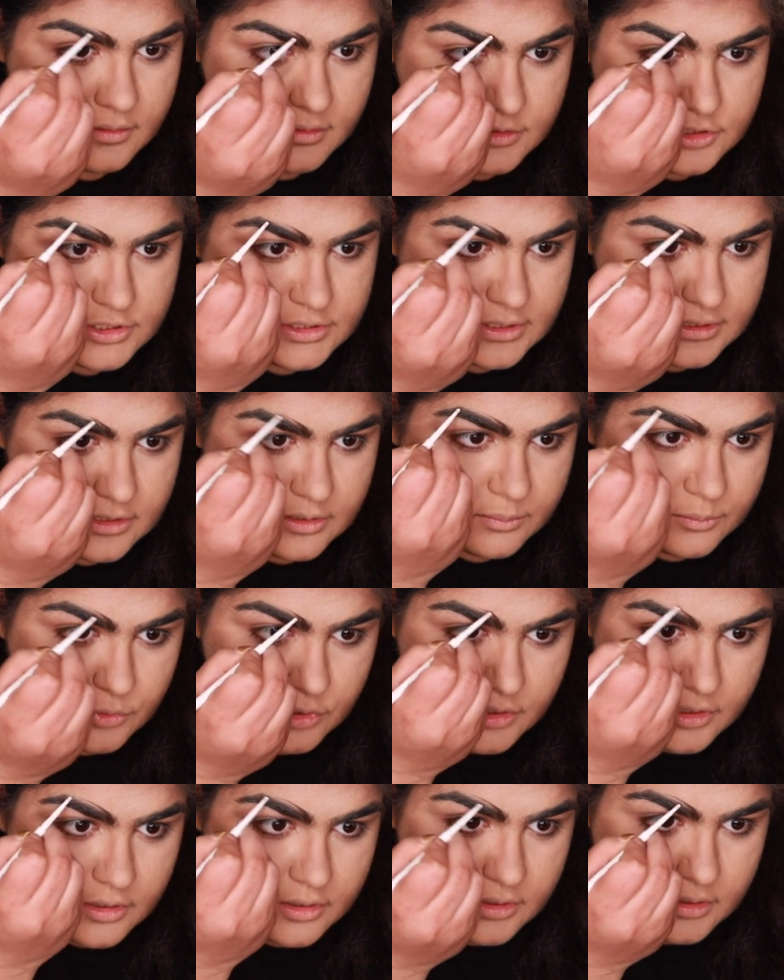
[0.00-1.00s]
Just a little
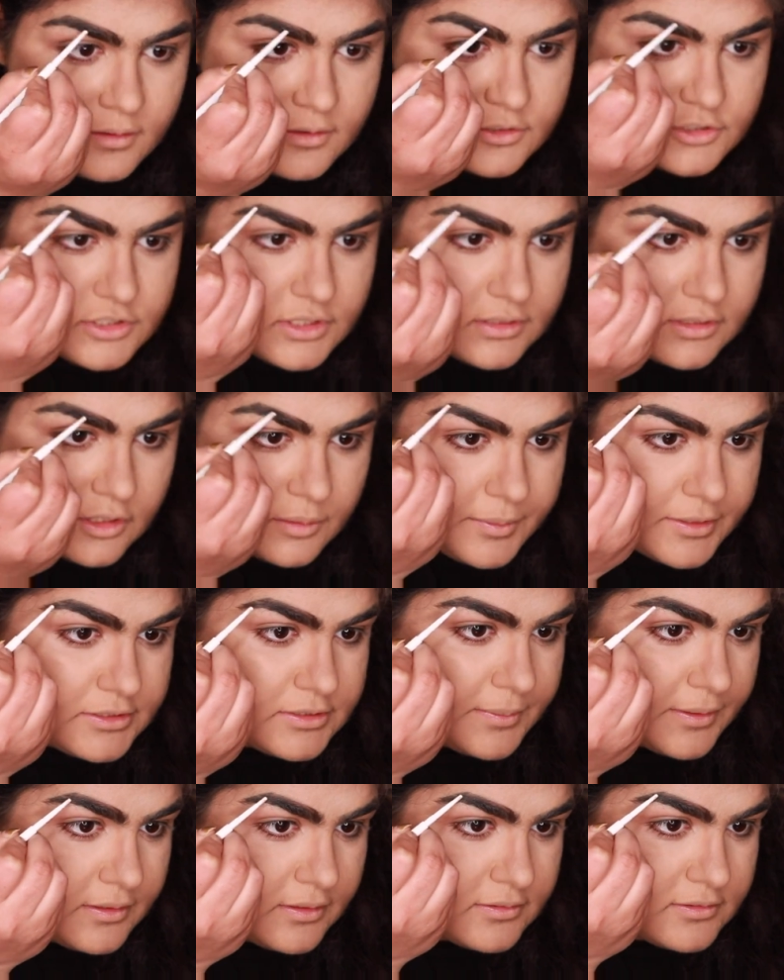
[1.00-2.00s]
more, just a little bit to
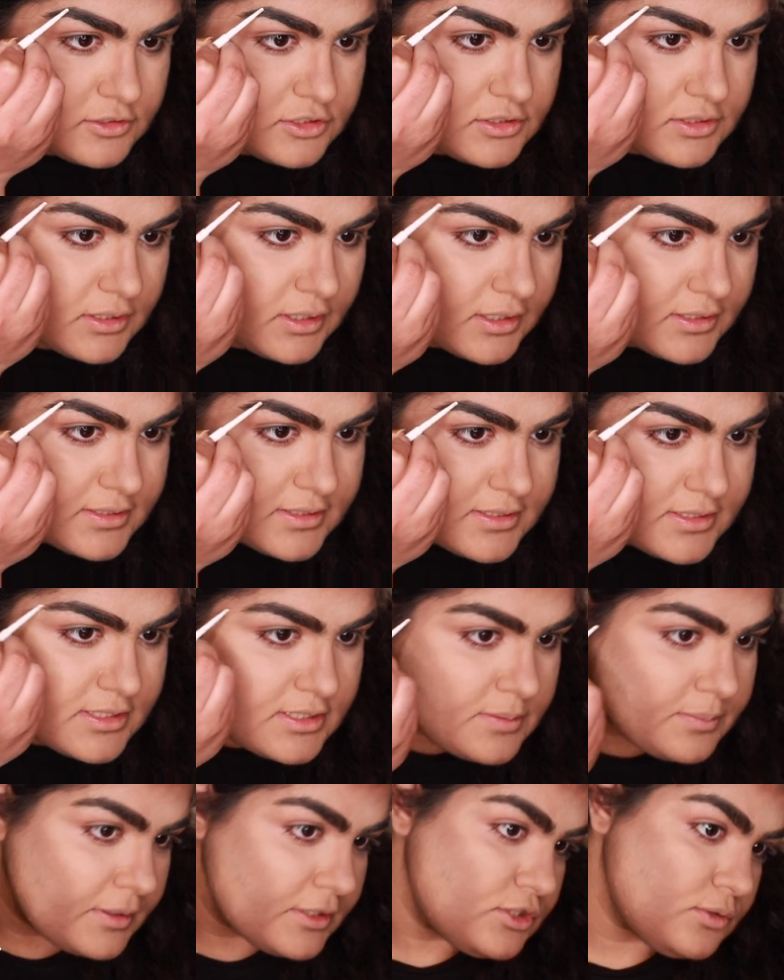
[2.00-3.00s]
make this just like a
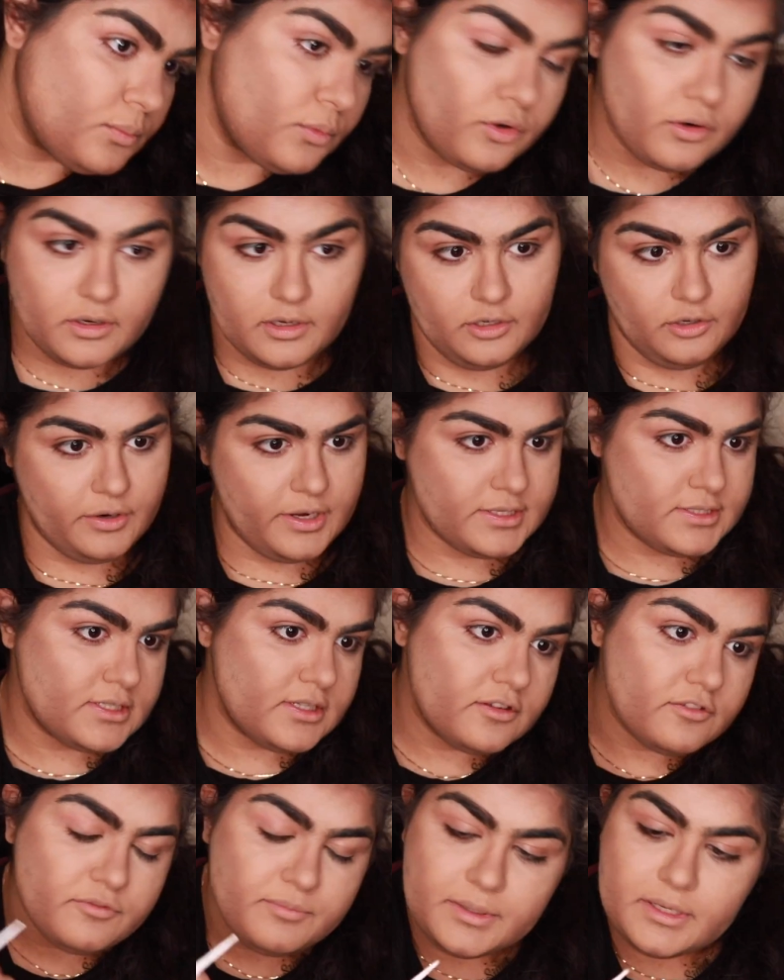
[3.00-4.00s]
smidge more
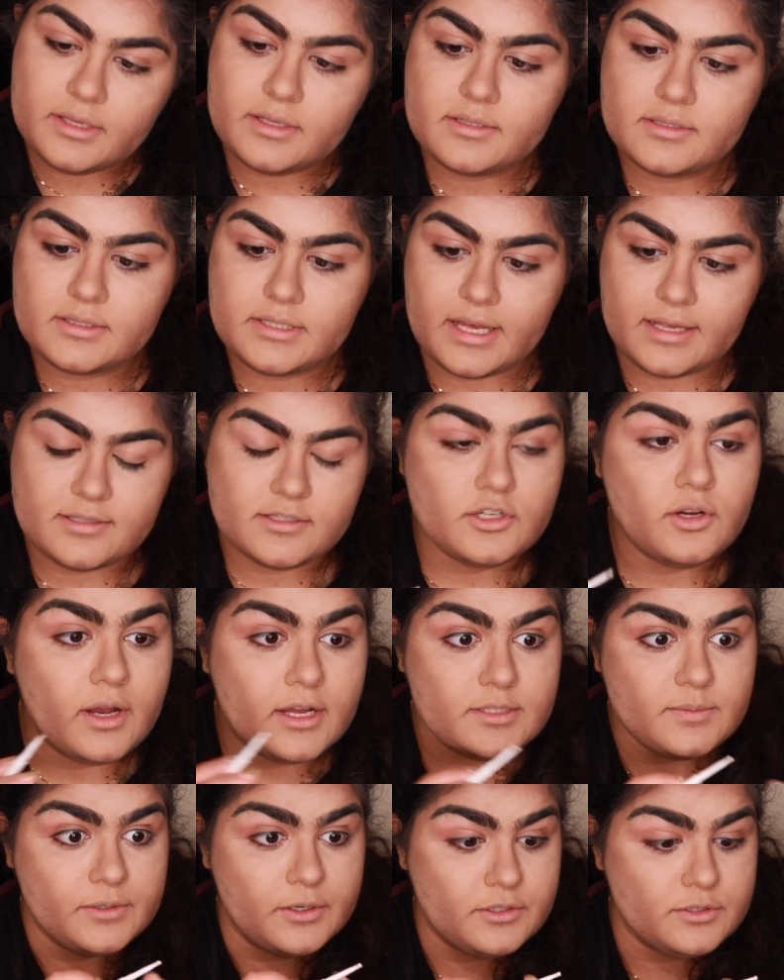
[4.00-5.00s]
aggressive, because Gaston,
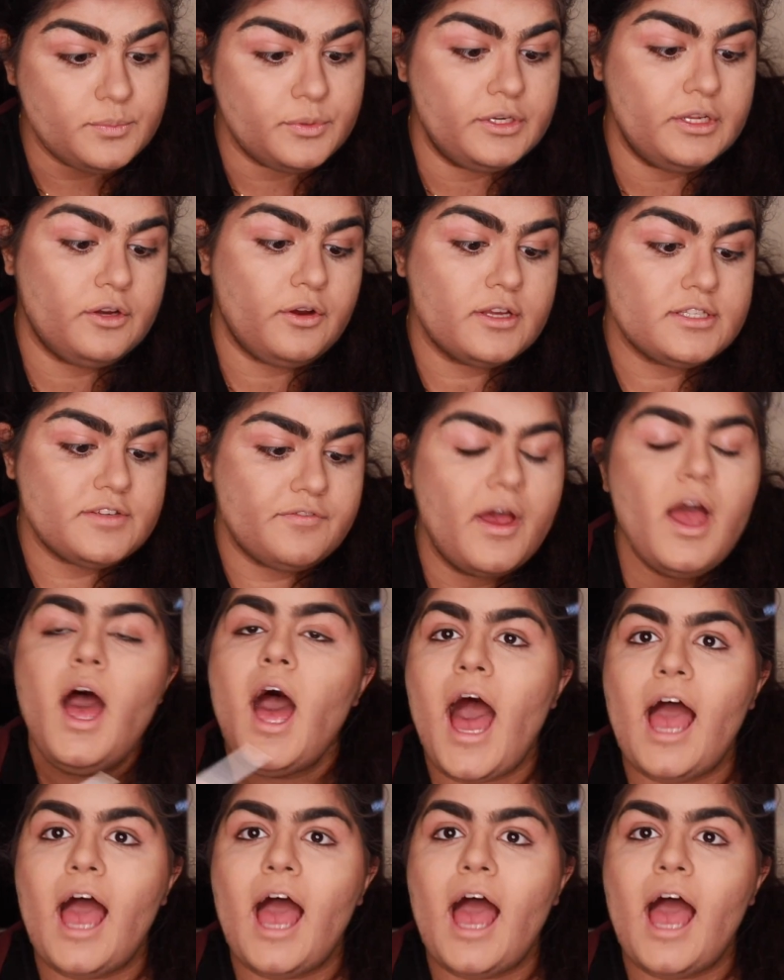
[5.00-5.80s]
as we know, is pretty aggressive.